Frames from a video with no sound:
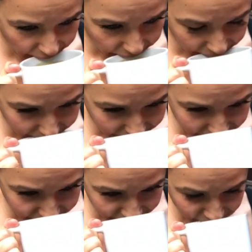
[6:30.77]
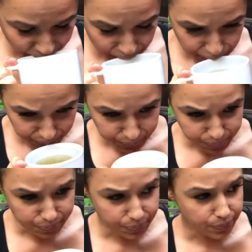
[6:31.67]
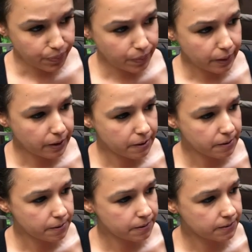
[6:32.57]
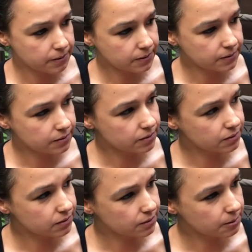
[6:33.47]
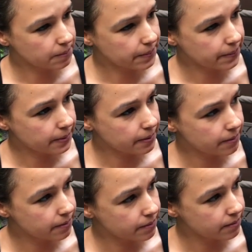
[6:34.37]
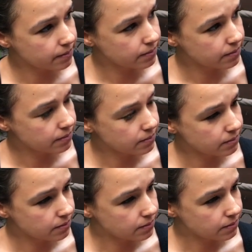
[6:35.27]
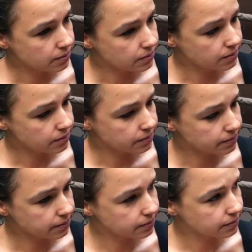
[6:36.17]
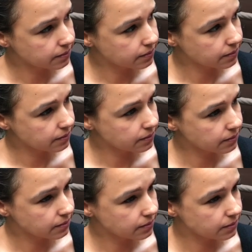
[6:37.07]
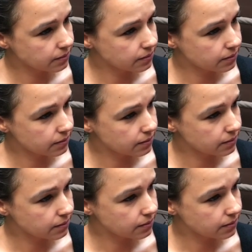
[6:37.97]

The person shown says nothing.